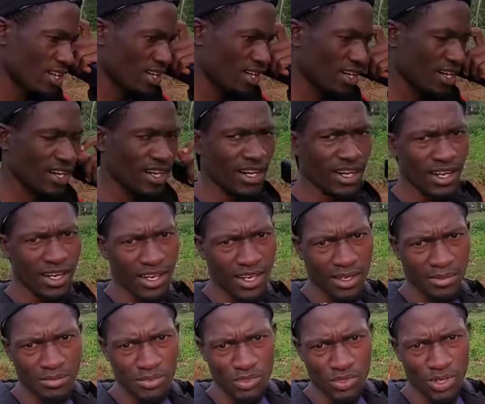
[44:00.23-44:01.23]

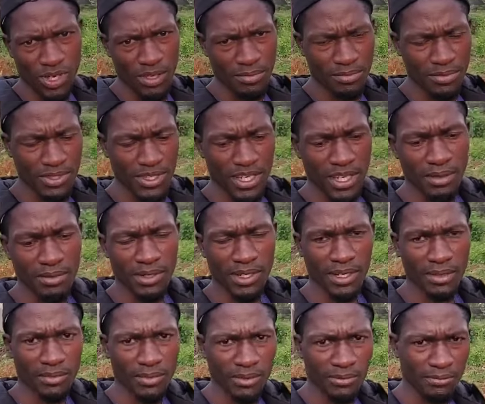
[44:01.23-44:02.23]
I'm so happy, and
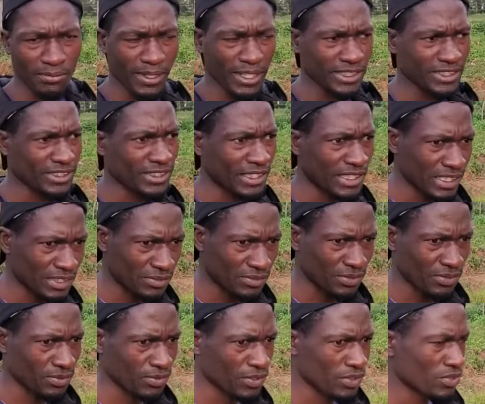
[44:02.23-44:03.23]
I'm much
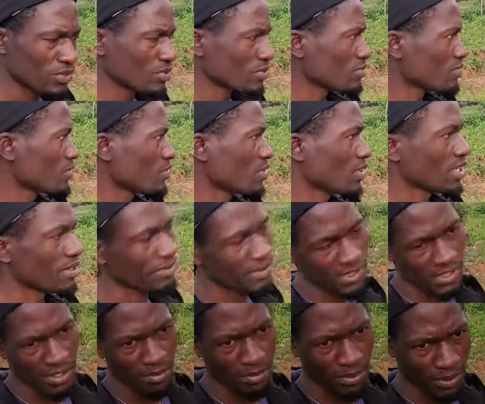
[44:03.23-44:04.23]
grateful for you, for your love
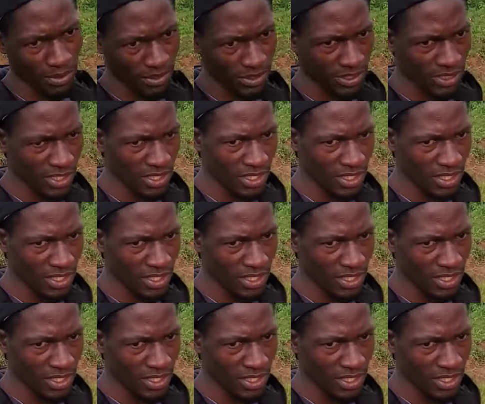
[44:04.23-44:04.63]
and support.